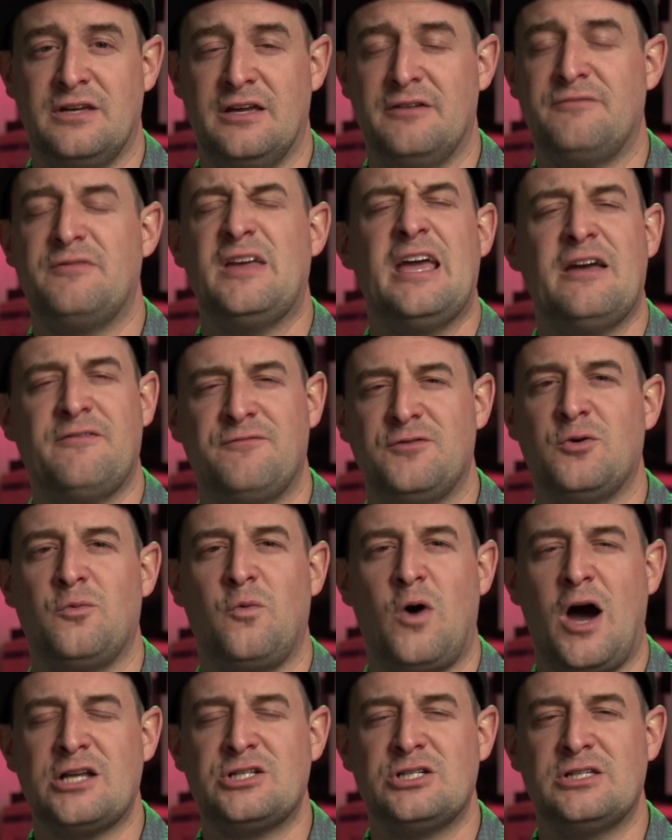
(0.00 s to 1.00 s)
if if you're
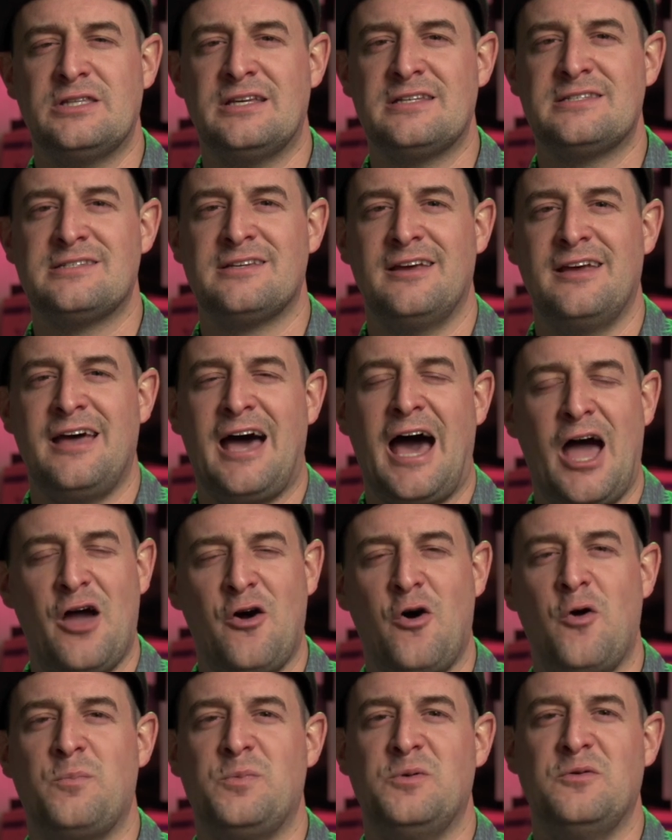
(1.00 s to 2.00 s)
watching this, I
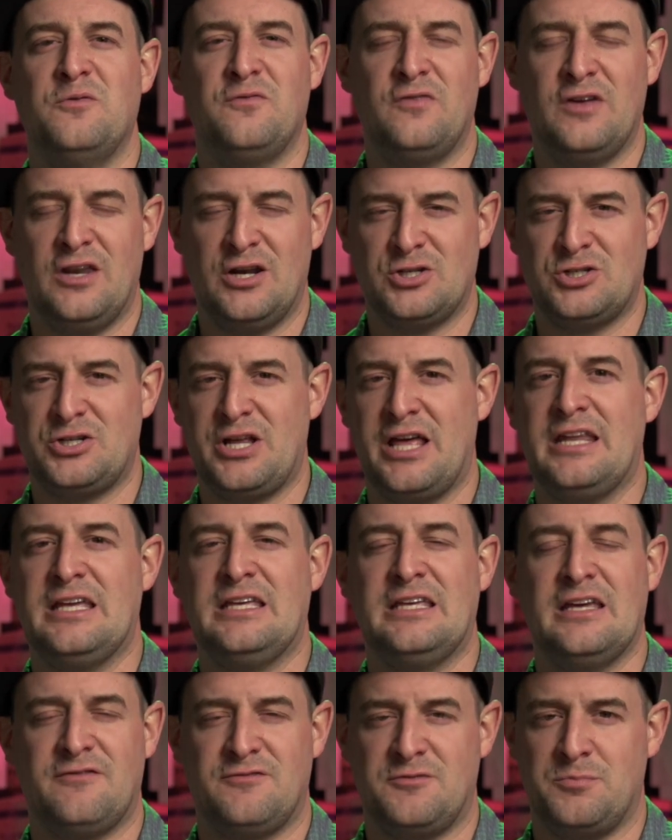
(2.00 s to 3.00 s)
hope you've finished any
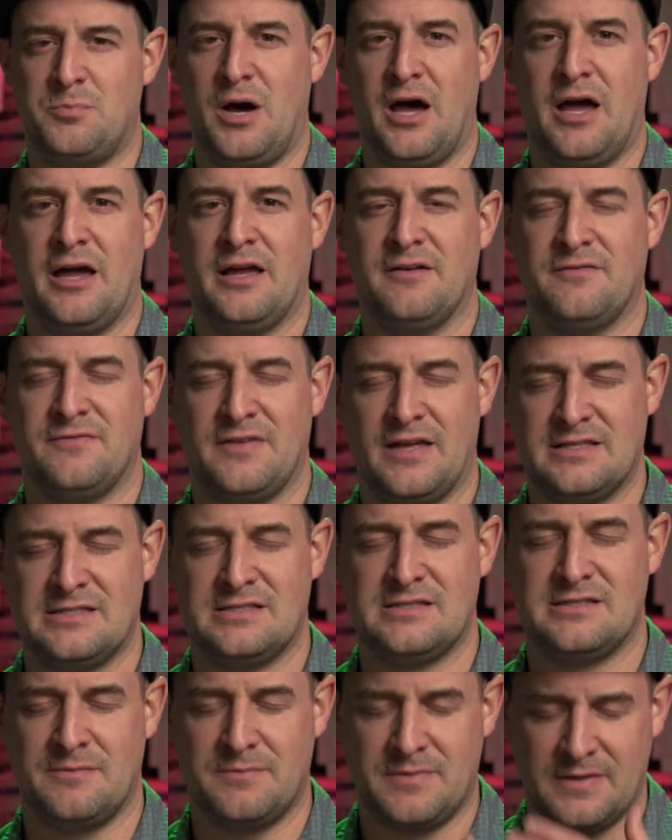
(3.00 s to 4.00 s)
gift buying if that's
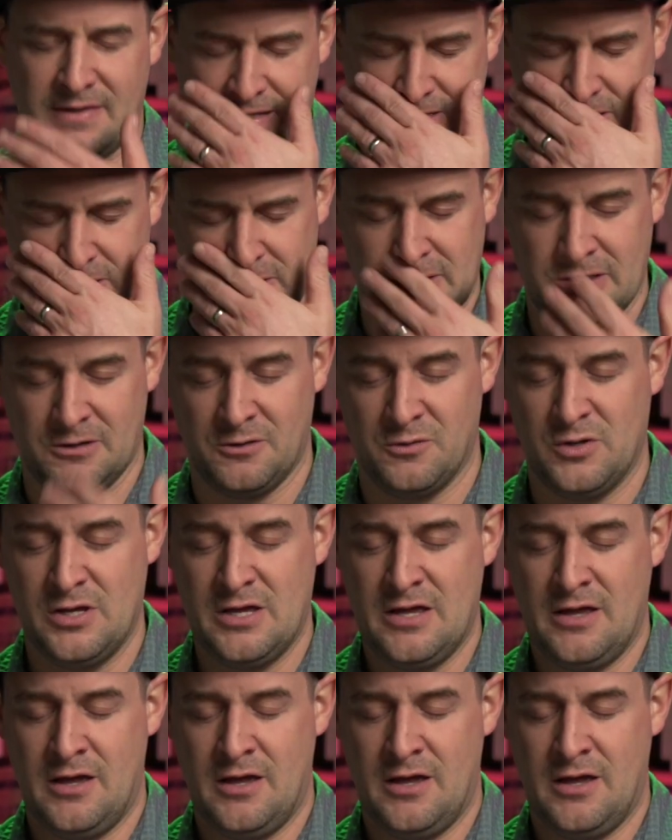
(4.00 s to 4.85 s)
something that you do.